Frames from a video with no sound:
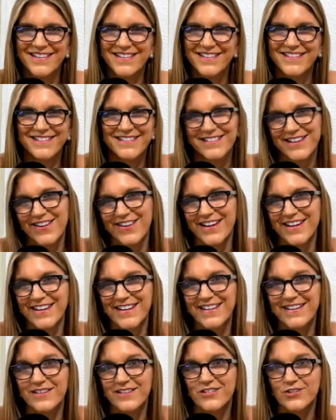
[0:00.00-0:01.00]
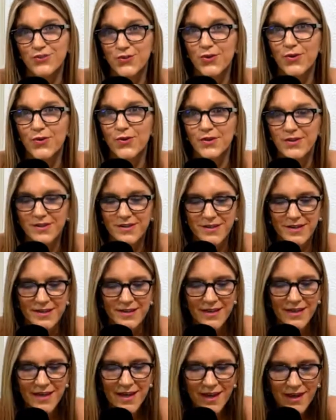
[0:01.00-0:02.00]
Sorry, it's true.
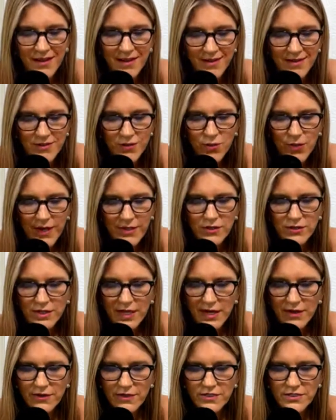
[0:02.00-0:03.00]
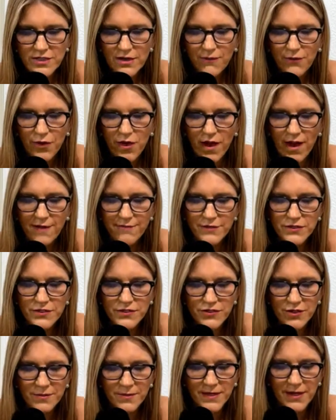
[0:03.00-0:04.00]
The way you carry yourself will often determine